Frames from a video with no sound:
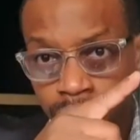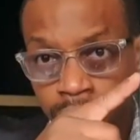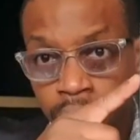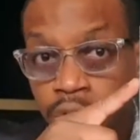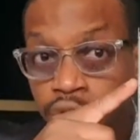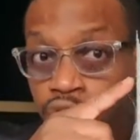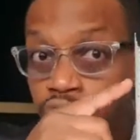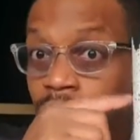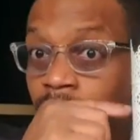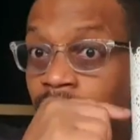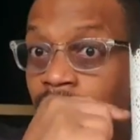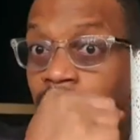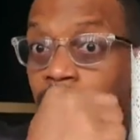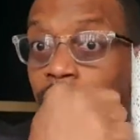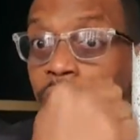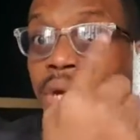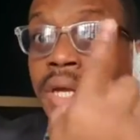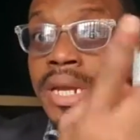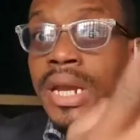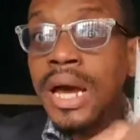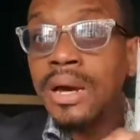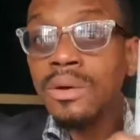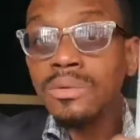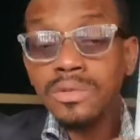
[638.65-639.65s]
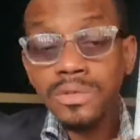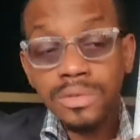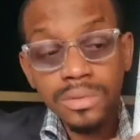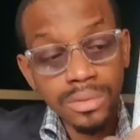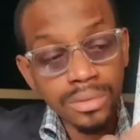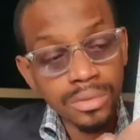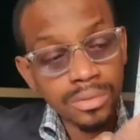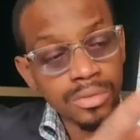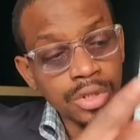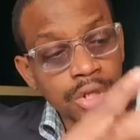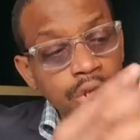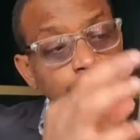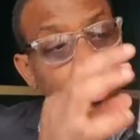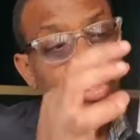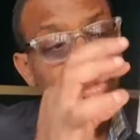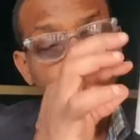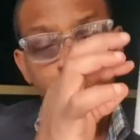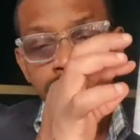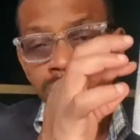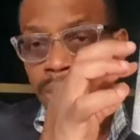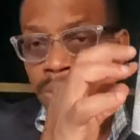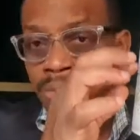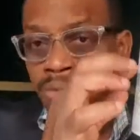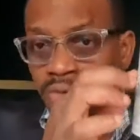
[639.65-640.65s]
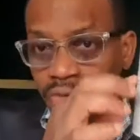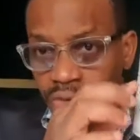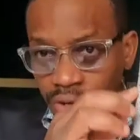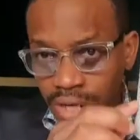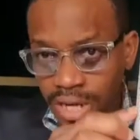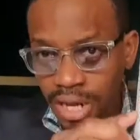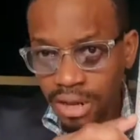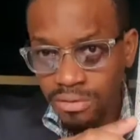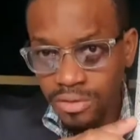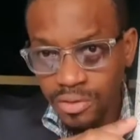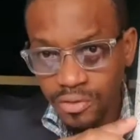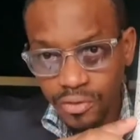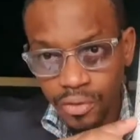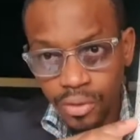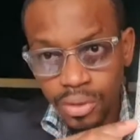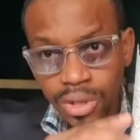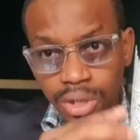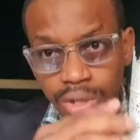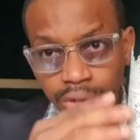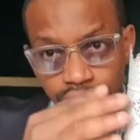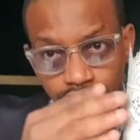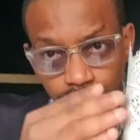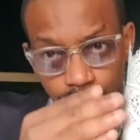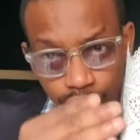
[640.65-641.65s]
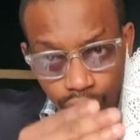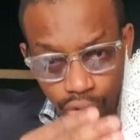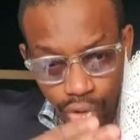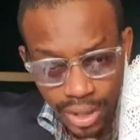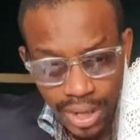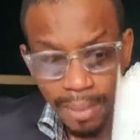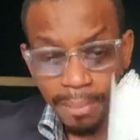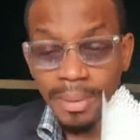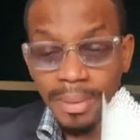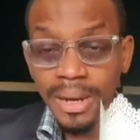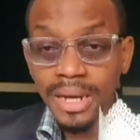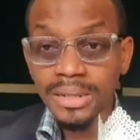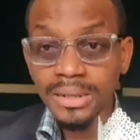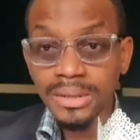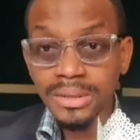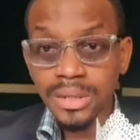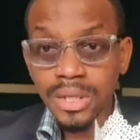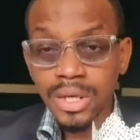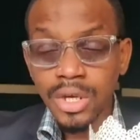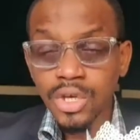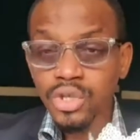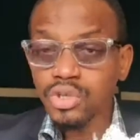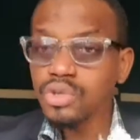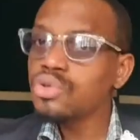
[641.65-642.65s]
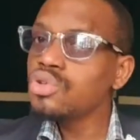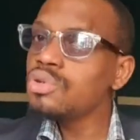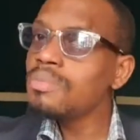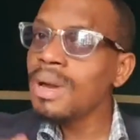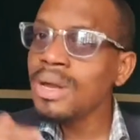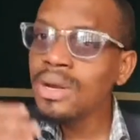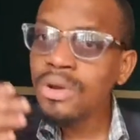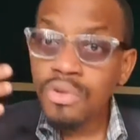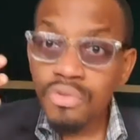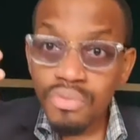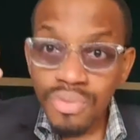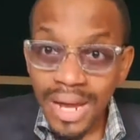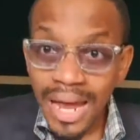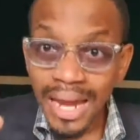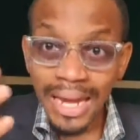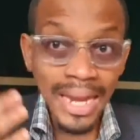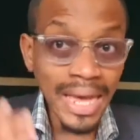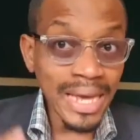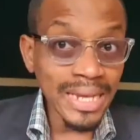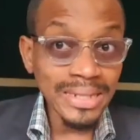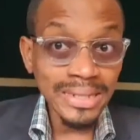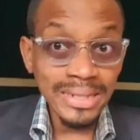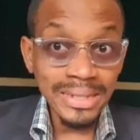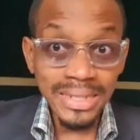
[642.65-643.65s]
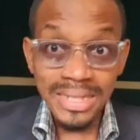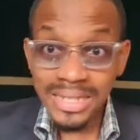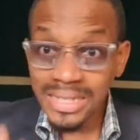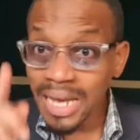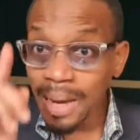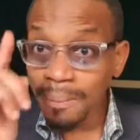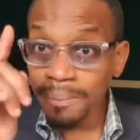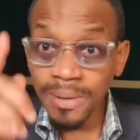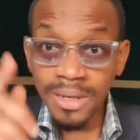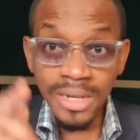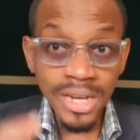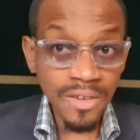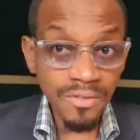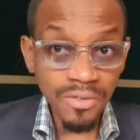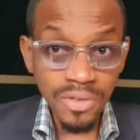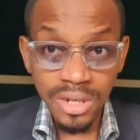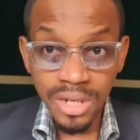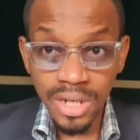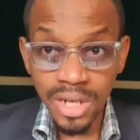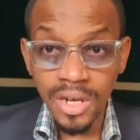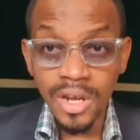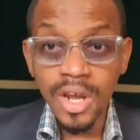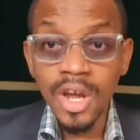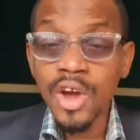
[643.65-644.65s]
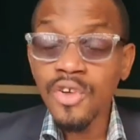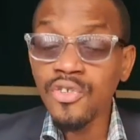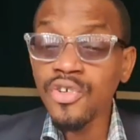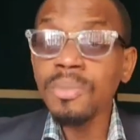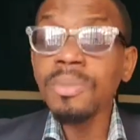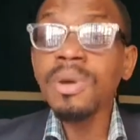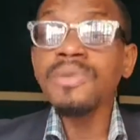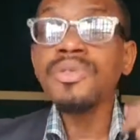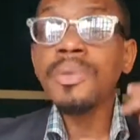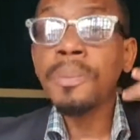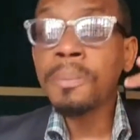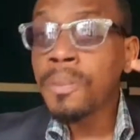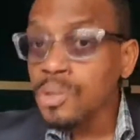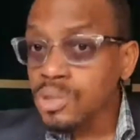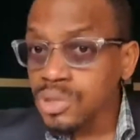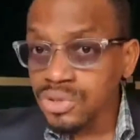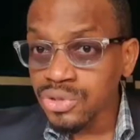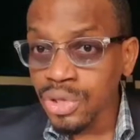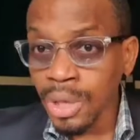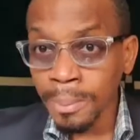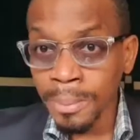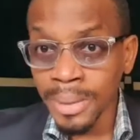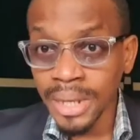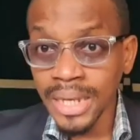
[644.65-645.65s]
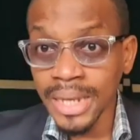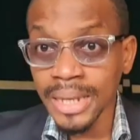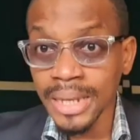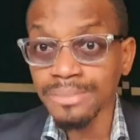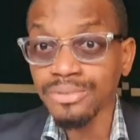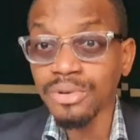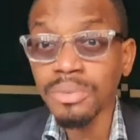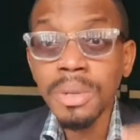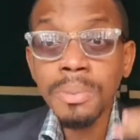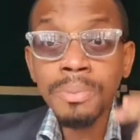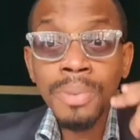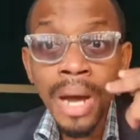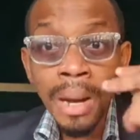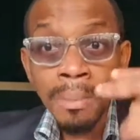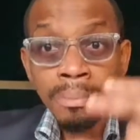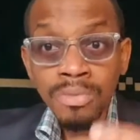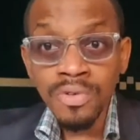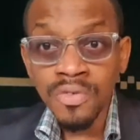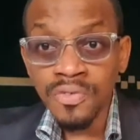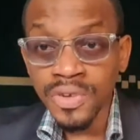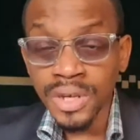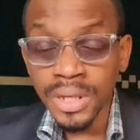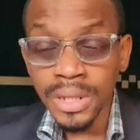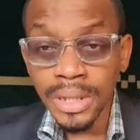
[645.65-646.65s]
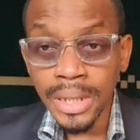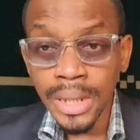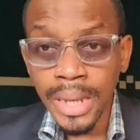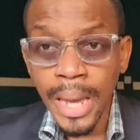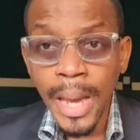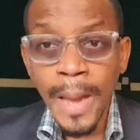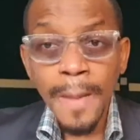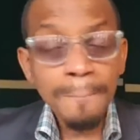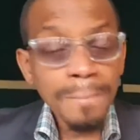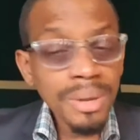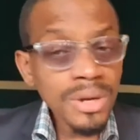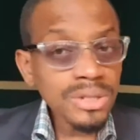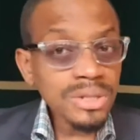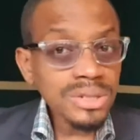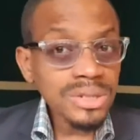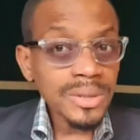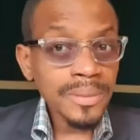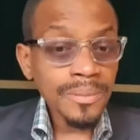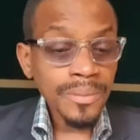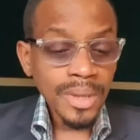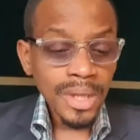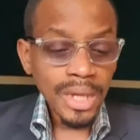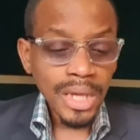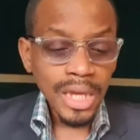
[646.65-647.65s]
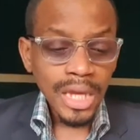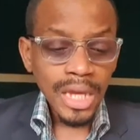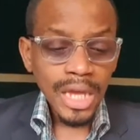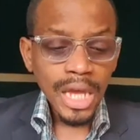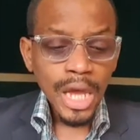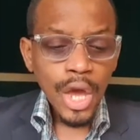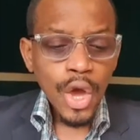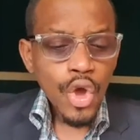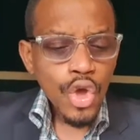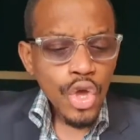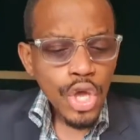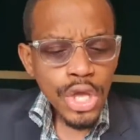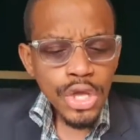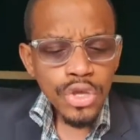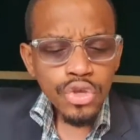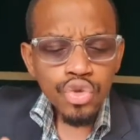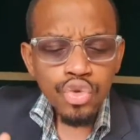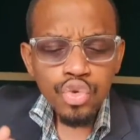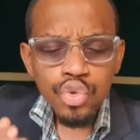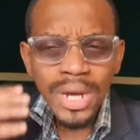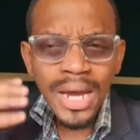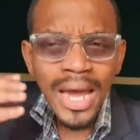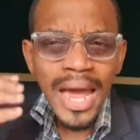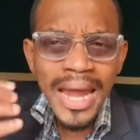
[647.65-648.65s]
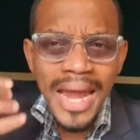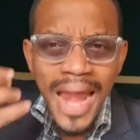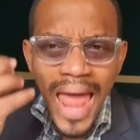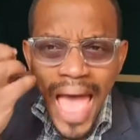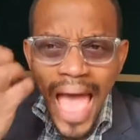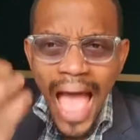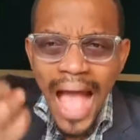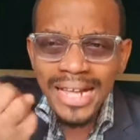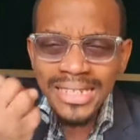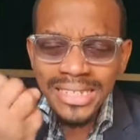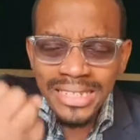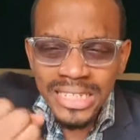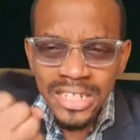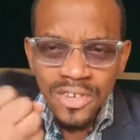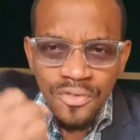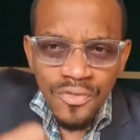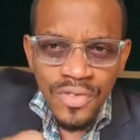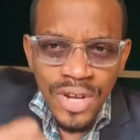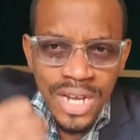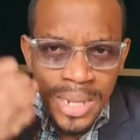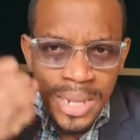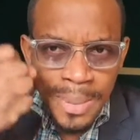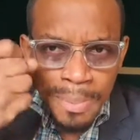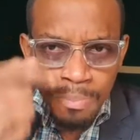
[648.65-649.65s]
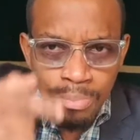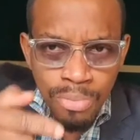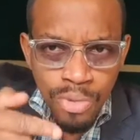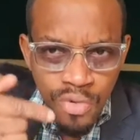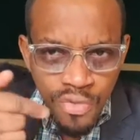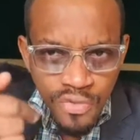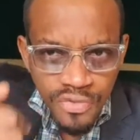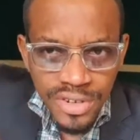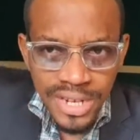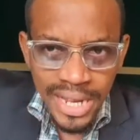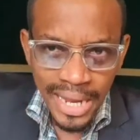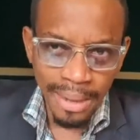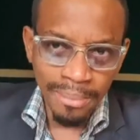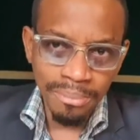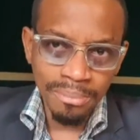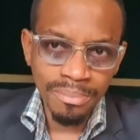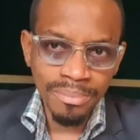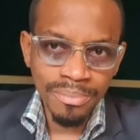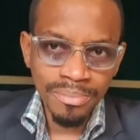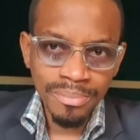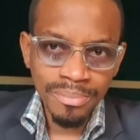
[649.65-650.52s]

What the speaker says: Some are going out. Some are moving down the funnel to the other part. So you might not realize it. It's happening every day. From every post you are making, some people are moving. But you can actively move them.